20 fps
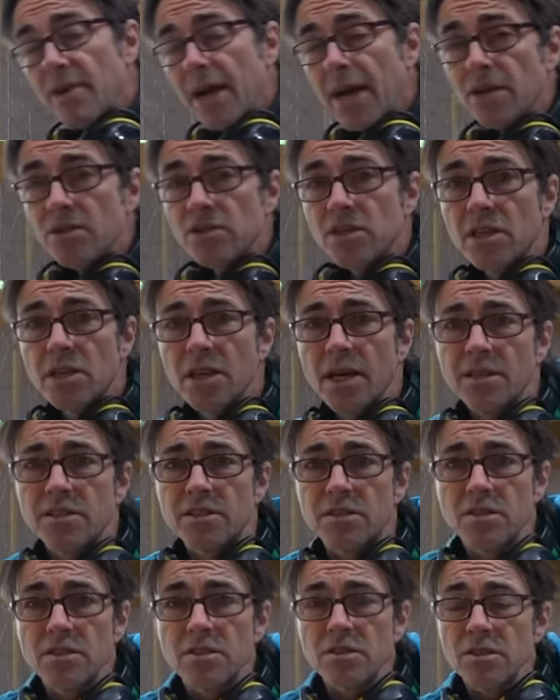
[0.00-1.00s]
router
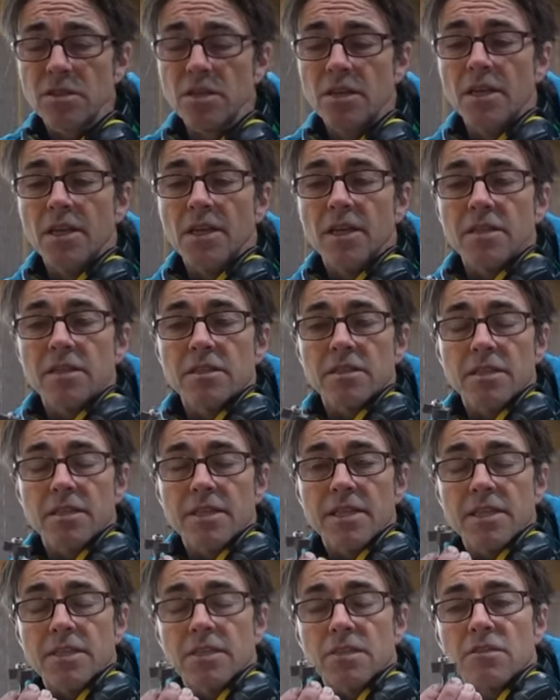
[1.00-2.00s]
cutters to
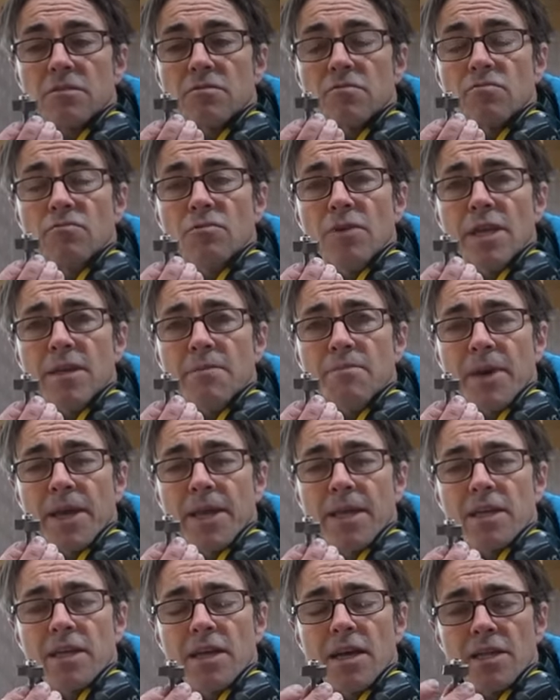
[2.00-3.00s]
this
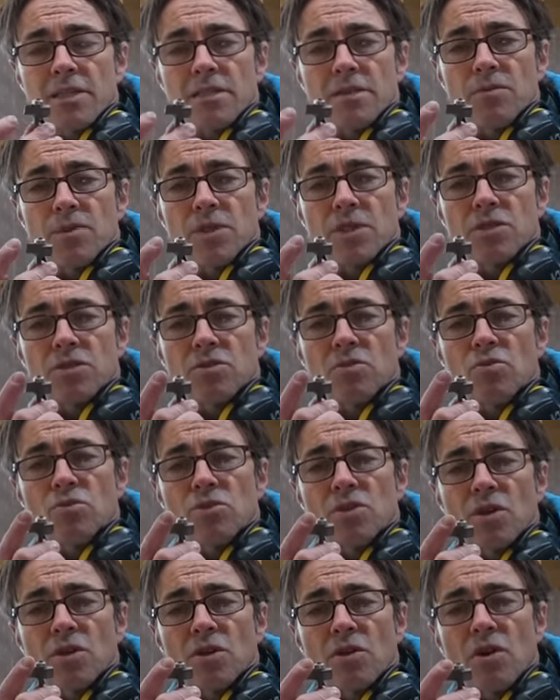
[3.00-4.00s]
rebate cutter, which has
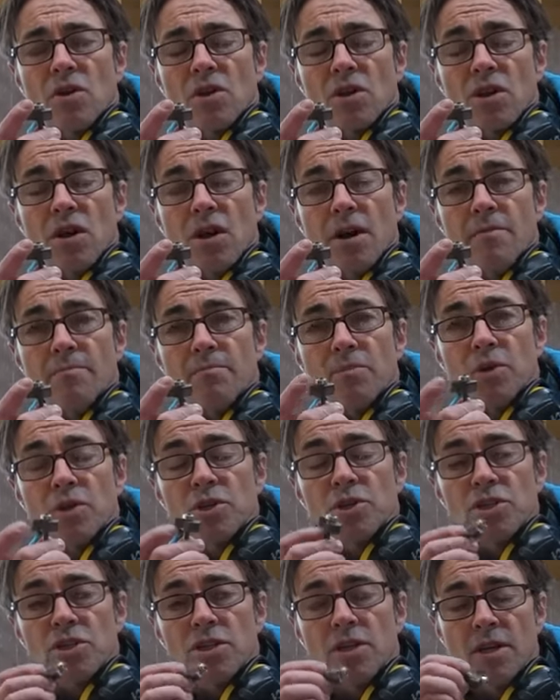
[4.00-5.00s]
also got a guide
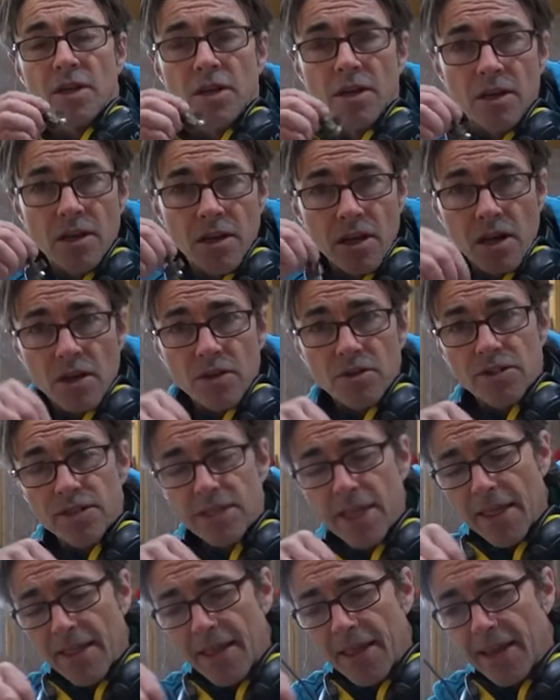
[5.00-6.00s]
bush. I'll
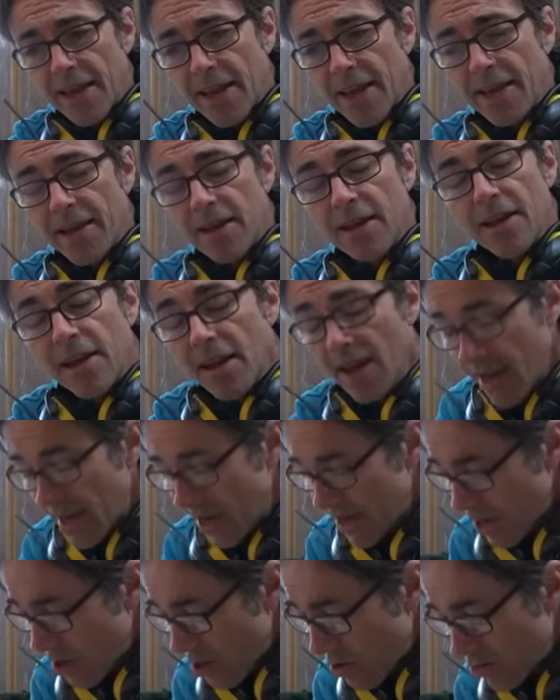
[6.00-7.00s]
set that in
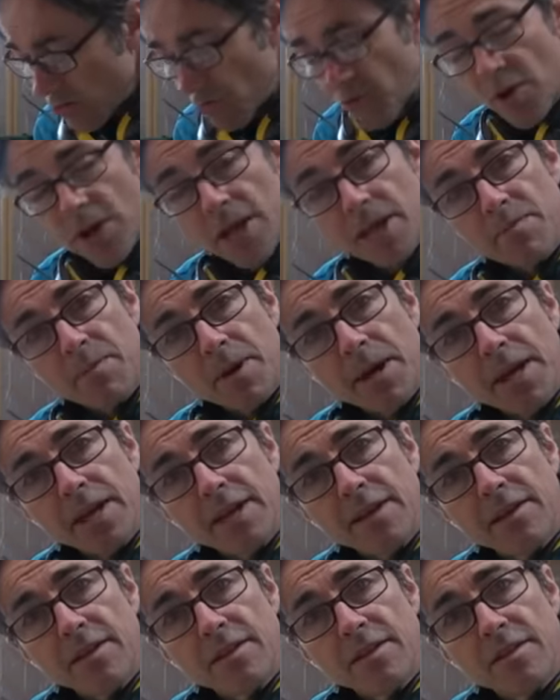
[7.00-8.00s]
and I'll
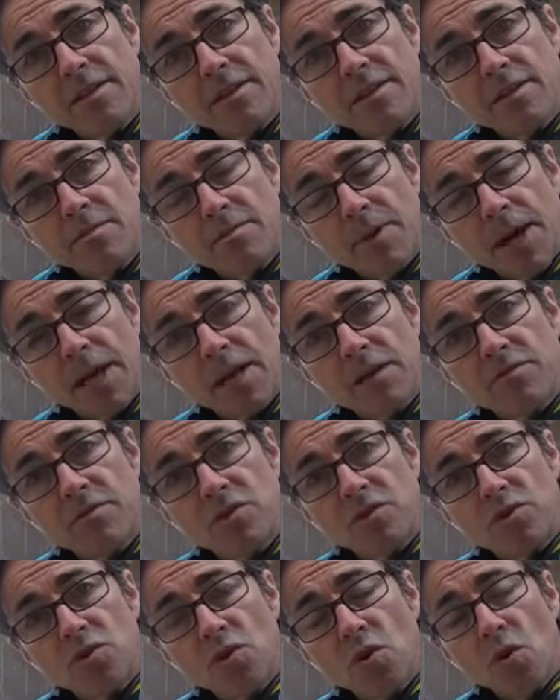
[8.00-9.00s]
rebate the back
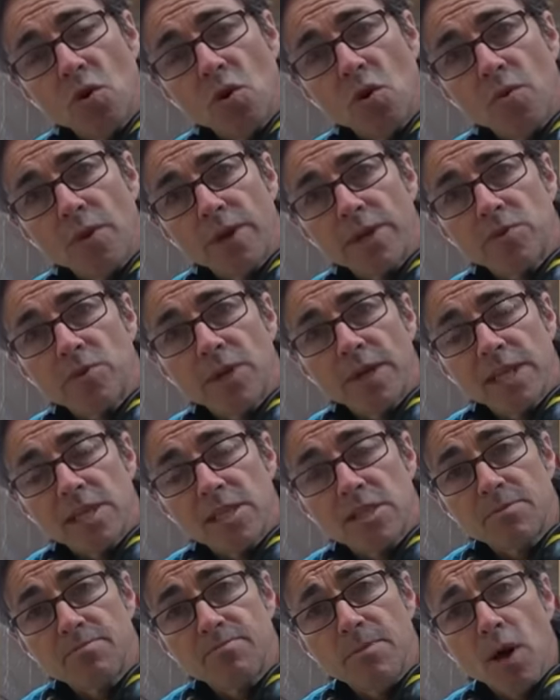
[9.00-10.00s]
of the door, which will
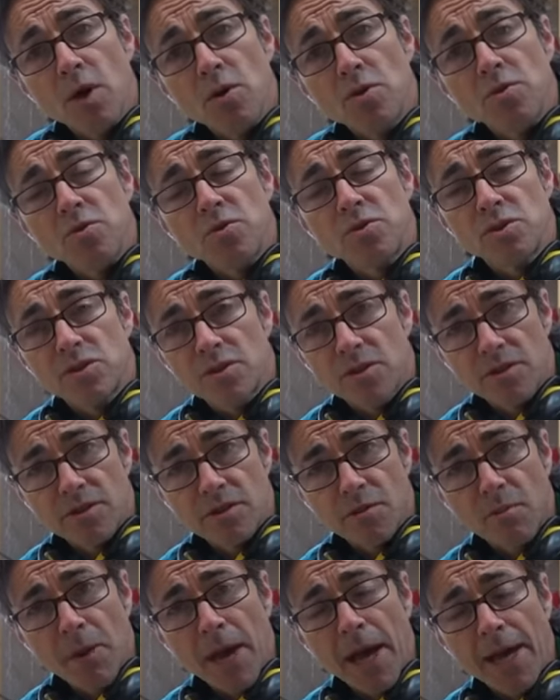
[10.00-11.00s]
expose
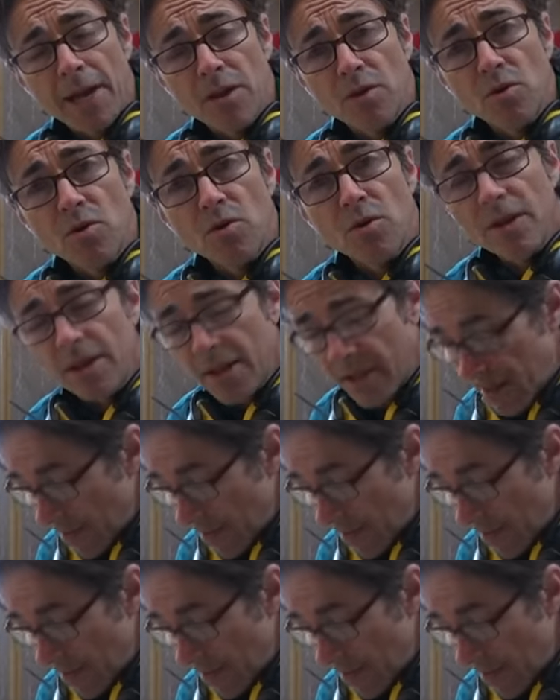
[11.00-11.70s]
the panel.